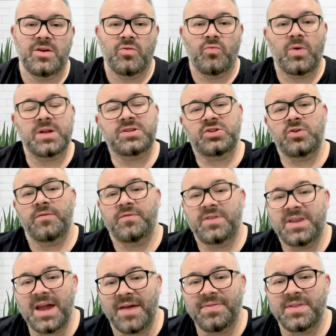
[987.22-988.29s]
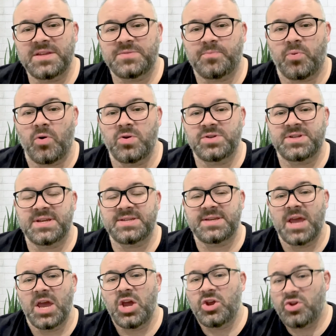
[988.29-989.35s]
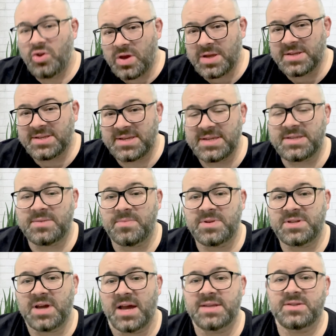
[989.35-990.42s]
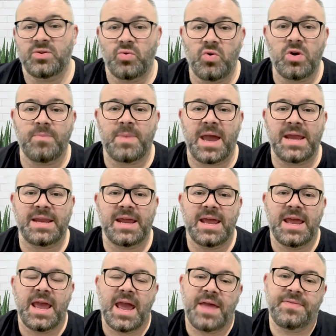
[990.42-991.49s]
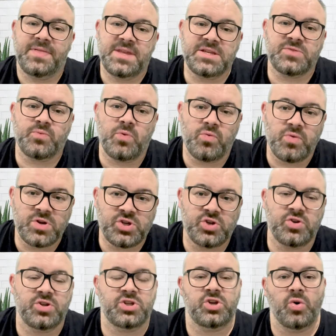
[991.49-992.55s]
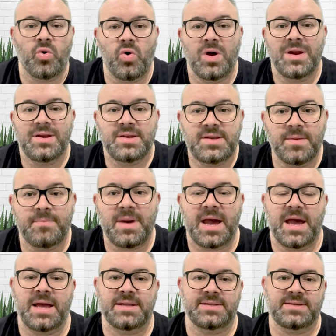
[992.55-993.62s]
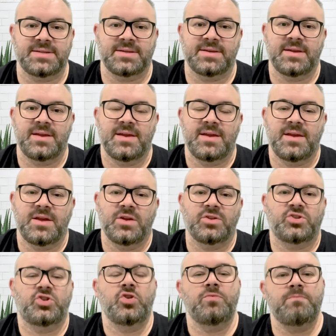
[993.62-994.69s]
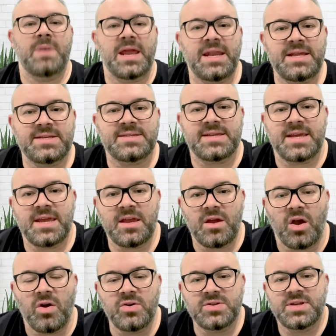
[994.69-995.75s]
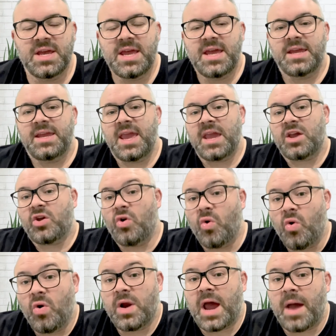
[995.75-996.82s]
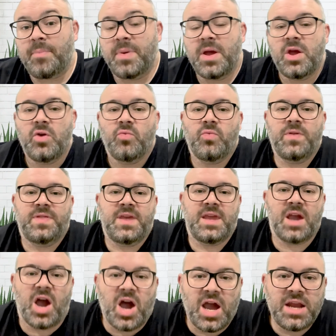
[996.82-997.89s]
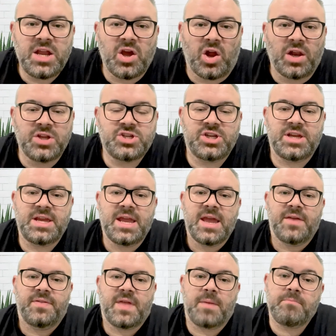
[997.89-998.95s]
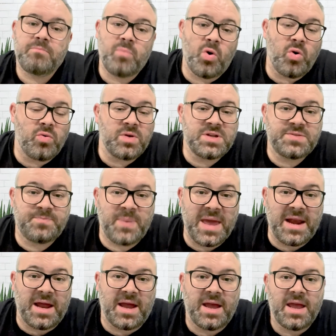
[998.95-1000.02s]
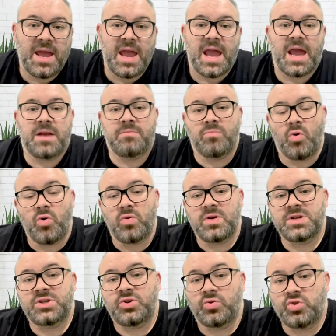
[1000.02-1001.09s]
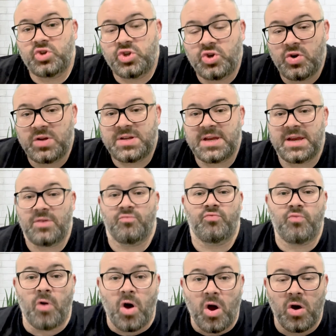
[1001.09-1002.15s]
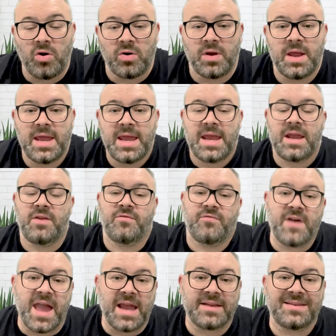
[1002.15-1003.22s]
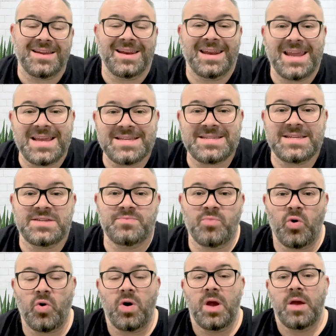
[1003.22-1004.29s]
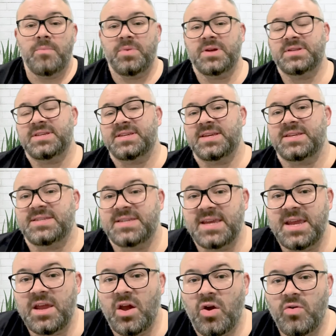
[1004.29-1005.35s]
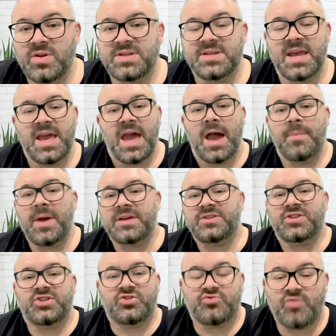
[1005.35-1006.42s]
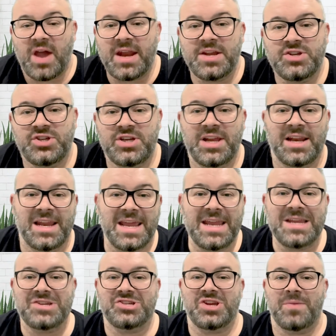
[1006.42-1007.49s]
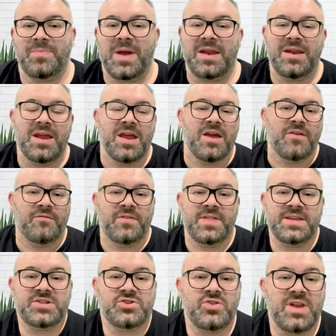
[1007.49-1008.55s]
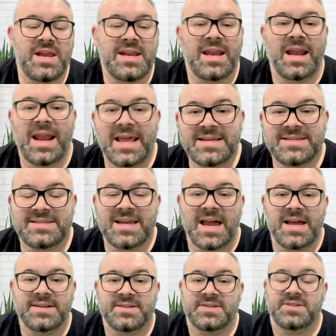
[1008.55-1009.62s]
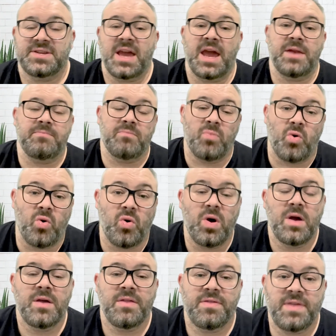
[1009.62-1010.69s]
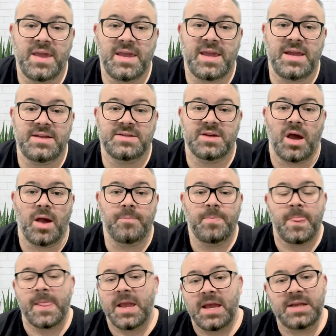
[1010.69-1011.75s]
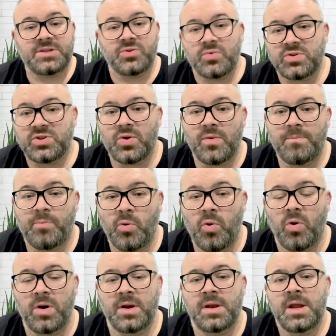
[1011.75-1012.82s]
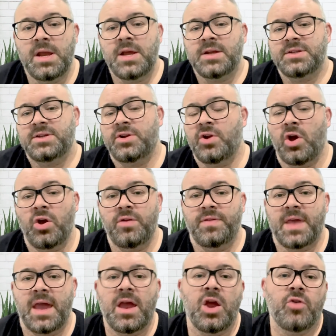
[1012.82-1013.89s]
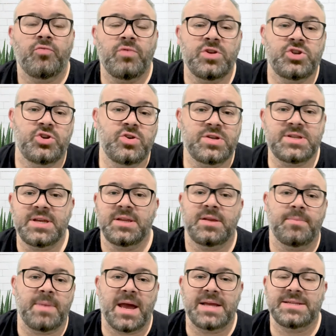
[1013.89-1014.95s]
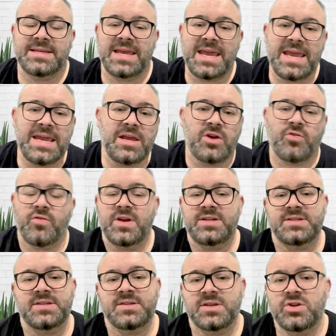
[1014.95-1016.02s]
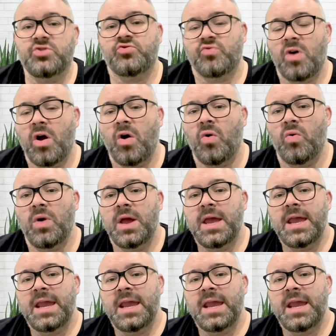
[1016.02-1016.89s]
Once you have done this process, you can systematize and automate, and this will reduce your demands. Too many CEOs get caught up with the ideology that more is better and more is your duty. Wrong. In fact, less is more because as a CEO, it's about strategy and leadership. And for this, you need less tasks and more thinking time. It's also important to note that reducing demands increases control.